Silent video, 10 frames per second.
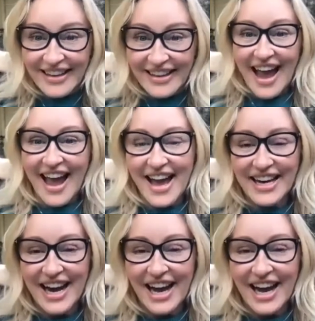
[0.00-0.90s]

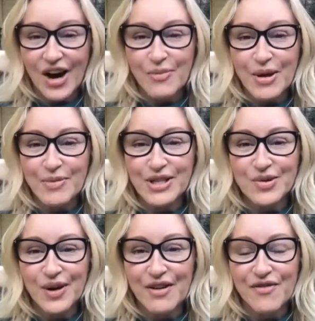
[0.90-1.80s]
And our baby's
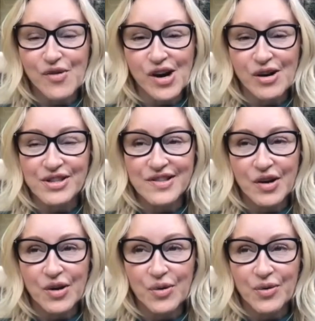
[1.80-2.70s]
24.
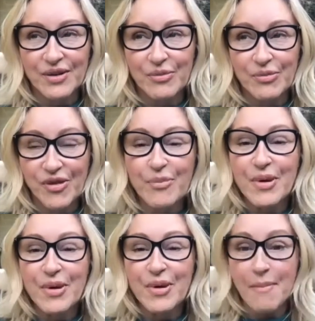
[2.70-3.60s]
So from
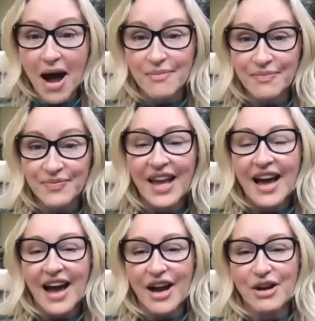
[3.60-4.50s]
being a mom,
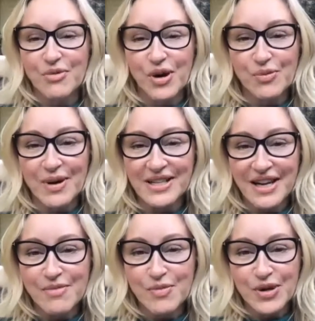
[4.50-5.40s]
I wrote my
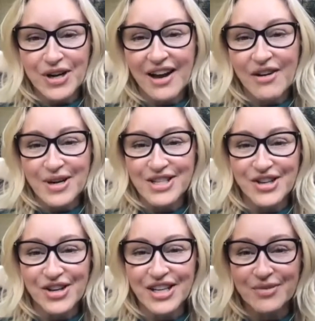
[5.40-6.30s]
debut book, Raising
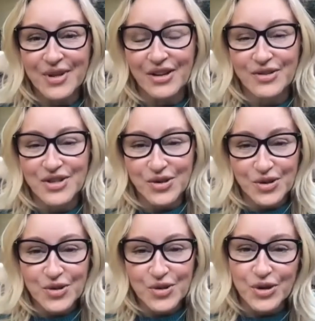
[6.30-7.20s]
Your Kids Without Losing Your
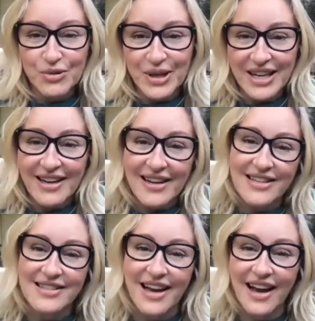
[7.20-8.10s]
Cool,
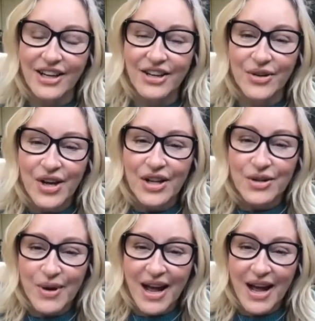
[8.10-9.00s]
because, you know,
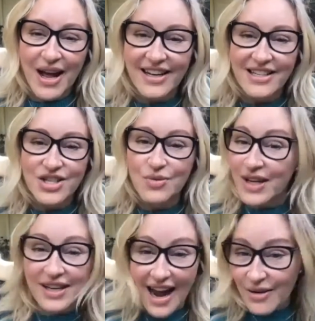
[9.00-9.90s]
reality is you
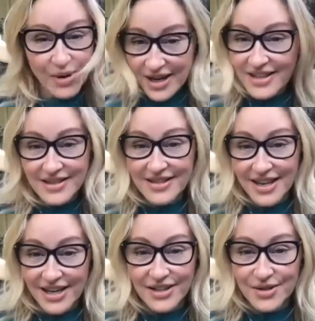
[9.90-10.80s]
cannot raise
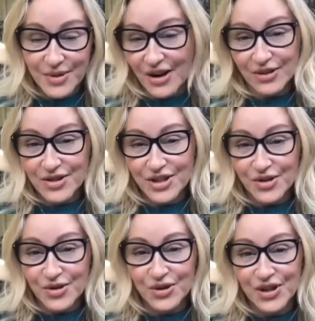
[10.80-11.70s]
kids without losing your
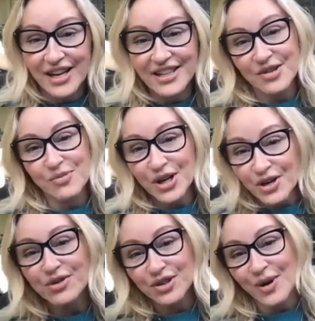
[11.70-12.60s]
cool. And so what do
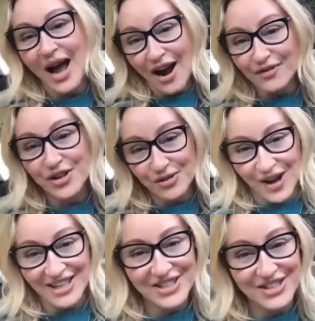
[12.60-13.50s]
you do after you've
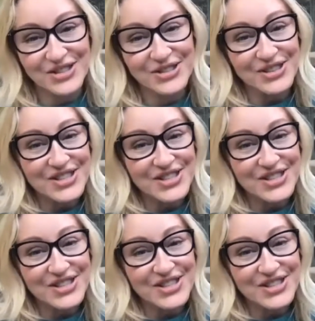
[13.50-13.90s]
lost your cool?